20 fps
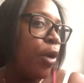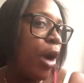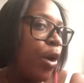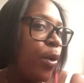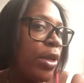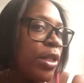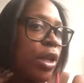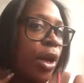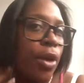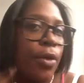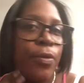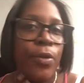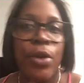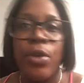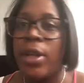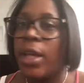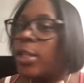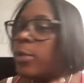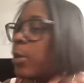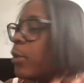I always go a few
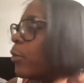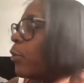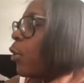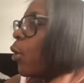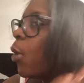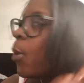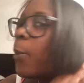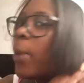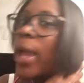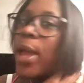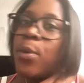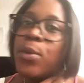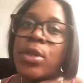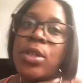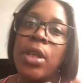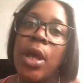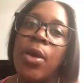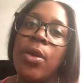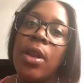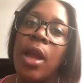days before, but it was
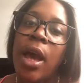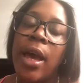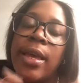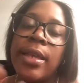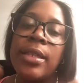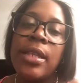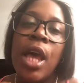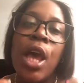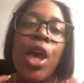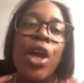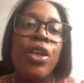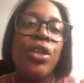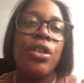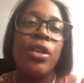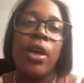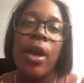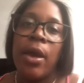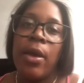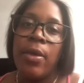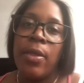so nice to
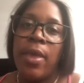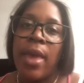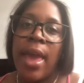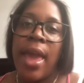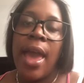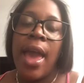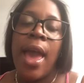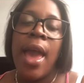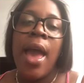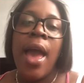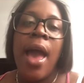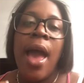go there.